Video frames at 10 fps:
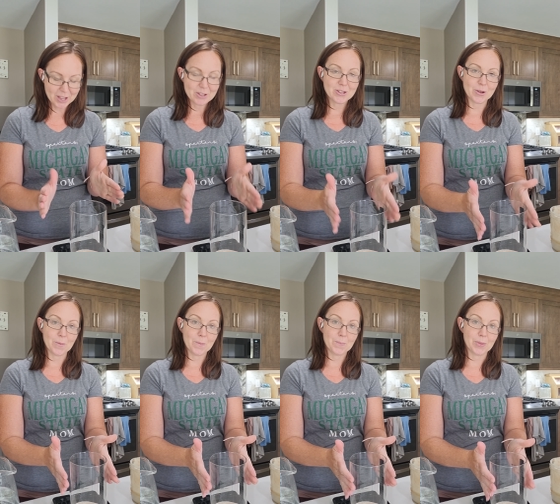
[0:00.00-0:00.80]

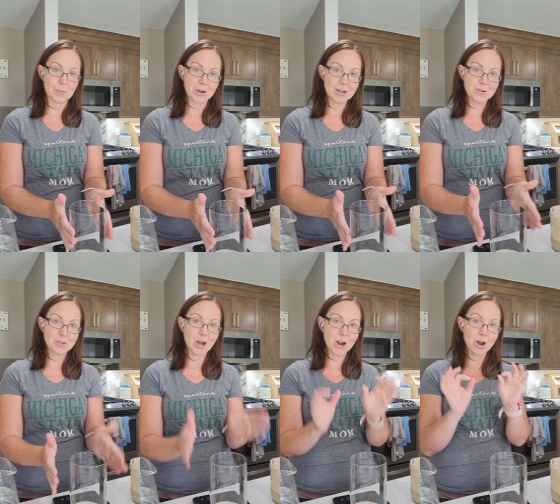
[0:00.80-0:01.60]
So the brand new
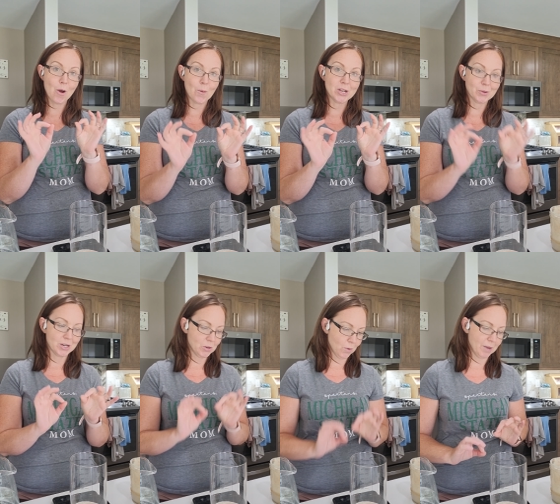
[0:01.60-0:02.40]
jar,
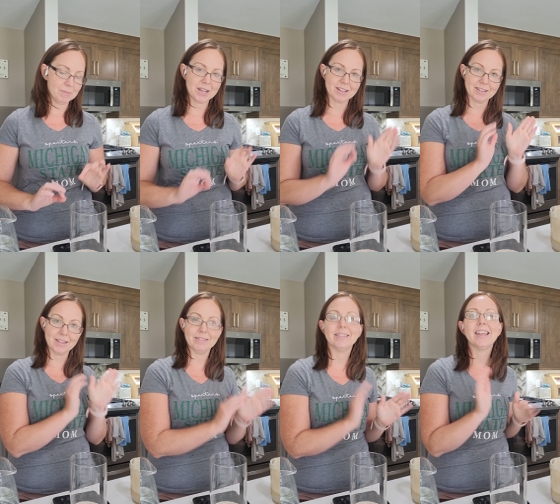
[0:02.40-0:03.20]
1:1, because
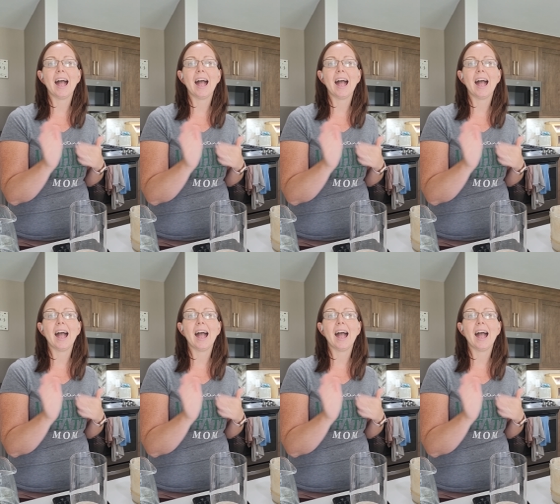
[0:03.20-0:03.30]
then,